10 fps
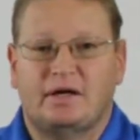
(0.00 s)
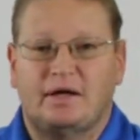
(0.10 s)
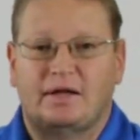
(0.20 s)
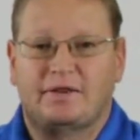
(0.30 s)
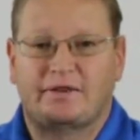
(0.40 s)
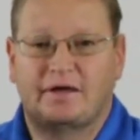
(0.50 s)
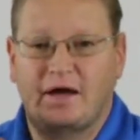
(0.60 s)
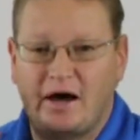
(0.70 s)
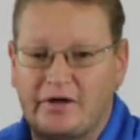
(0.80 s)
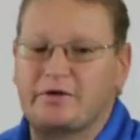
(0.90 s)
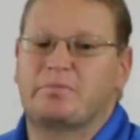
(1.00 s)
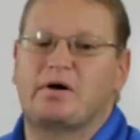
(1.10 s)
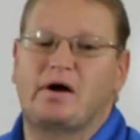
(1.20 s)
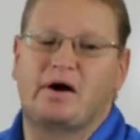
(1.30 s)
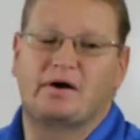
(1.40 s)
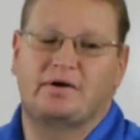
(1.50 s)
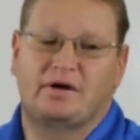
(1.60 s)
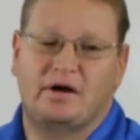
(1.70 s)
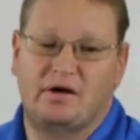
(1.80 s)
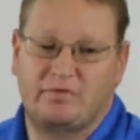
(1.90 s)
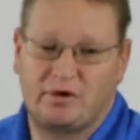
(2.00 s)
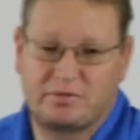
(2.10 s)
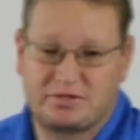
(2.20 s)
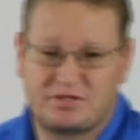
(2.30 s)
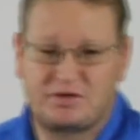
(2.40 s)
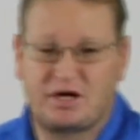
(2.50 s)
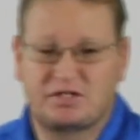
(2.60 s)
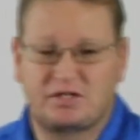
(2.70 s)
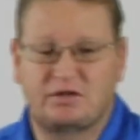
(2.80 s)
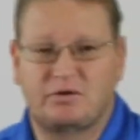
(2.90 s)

the other part of rope construction,